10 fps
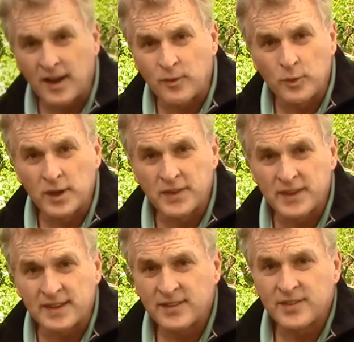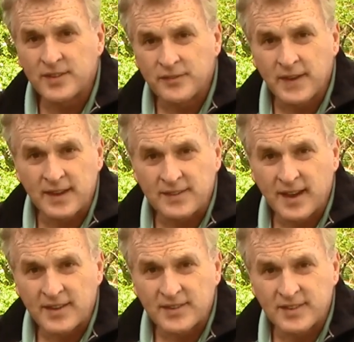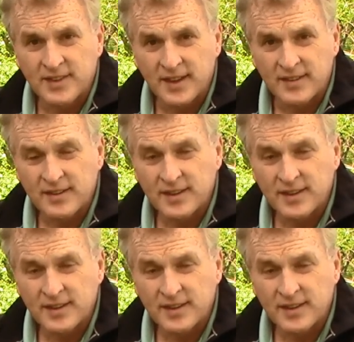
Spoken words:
I really think this is a fantastic tent.